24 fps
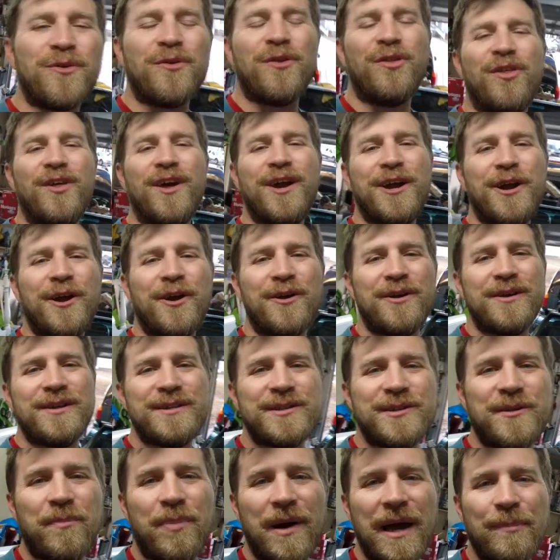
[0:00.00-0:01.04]
there
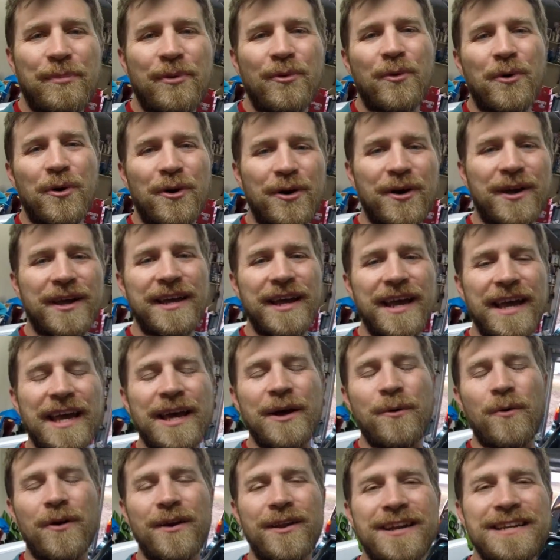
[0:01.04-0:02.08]
is the paperwork,
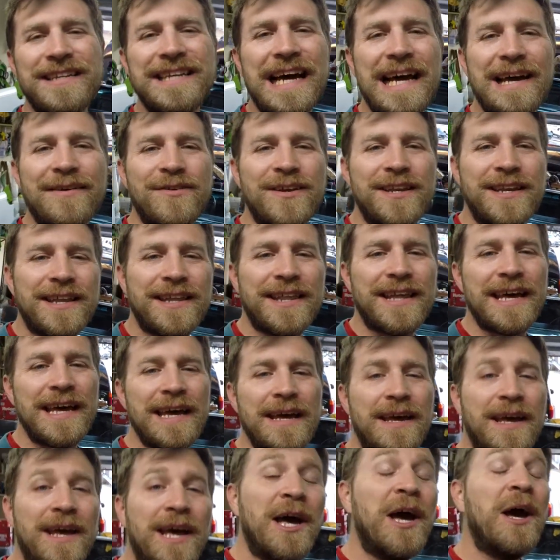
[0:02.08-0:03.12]
and we're going to dive into
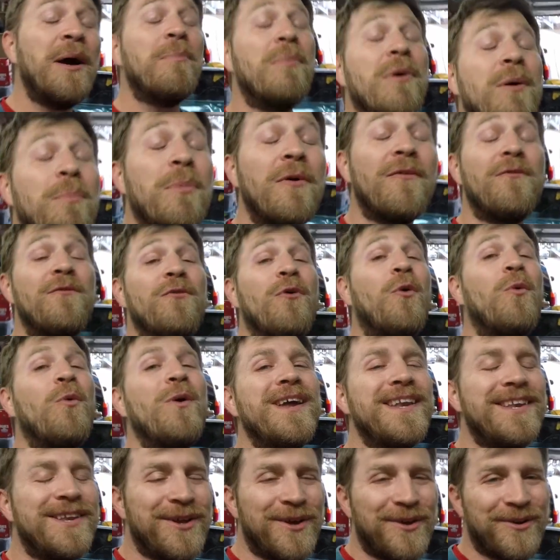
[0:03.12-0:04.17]
that. But before
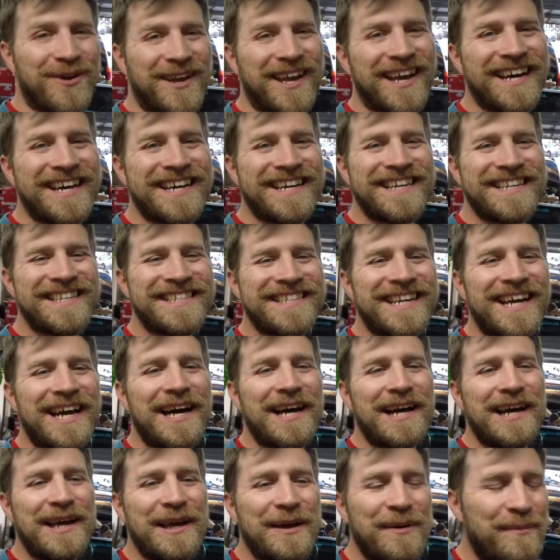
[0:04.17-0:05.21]
we do, guys,
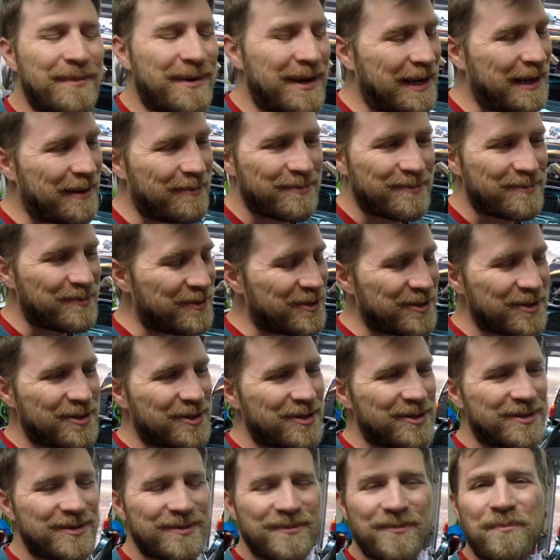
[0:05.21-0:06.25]
I'm
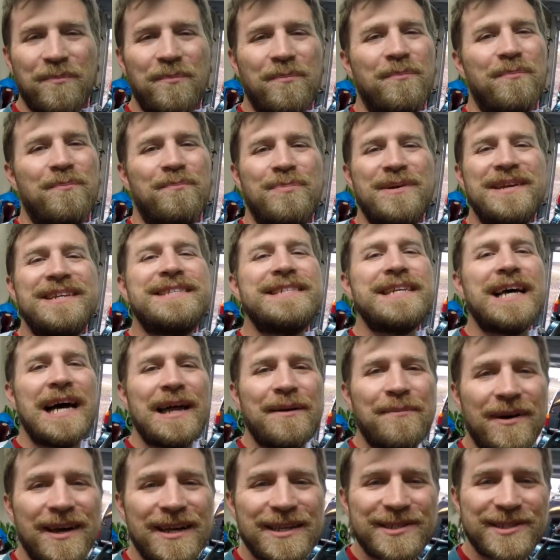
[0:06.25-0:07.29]
just beside
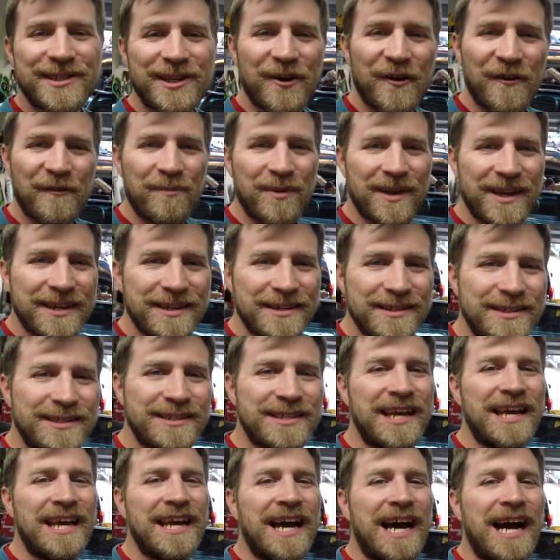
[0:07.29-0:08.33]
myself because
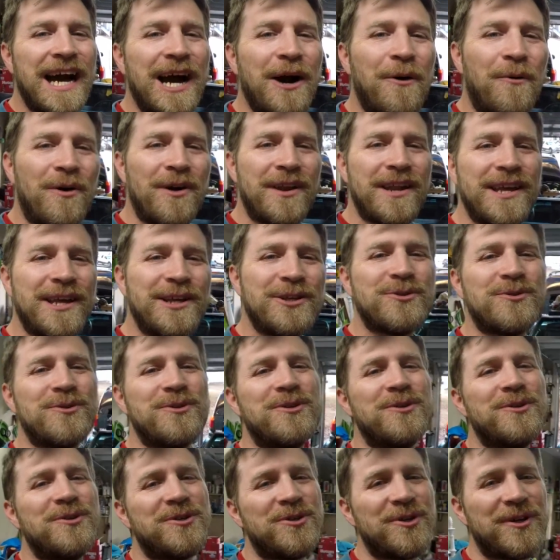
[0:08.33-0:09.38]
I want to
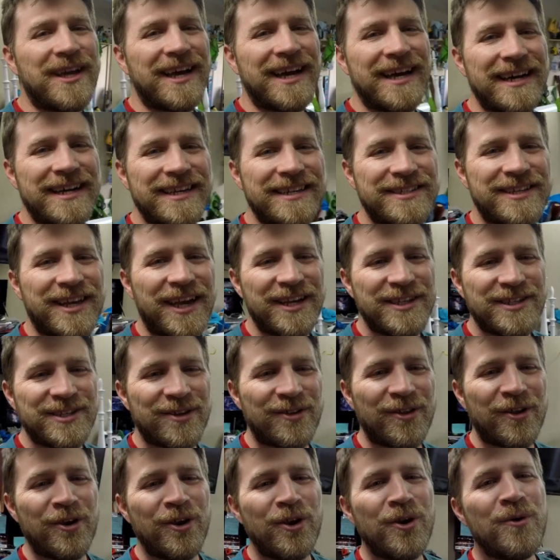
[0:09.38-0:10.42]
introduce you guys to
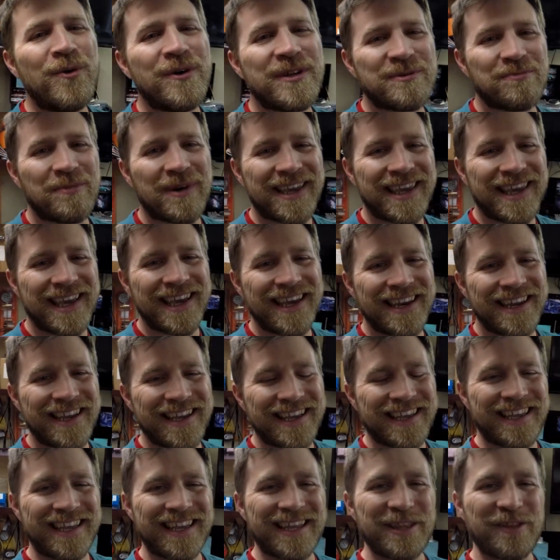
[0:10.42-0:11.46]
the newest
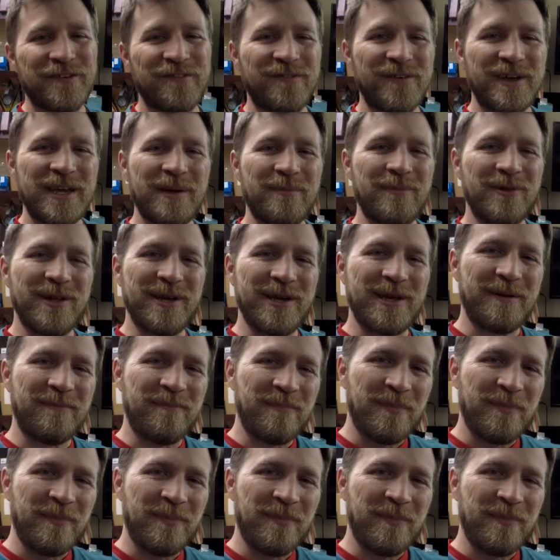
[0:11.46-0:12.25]
mechanic in the family.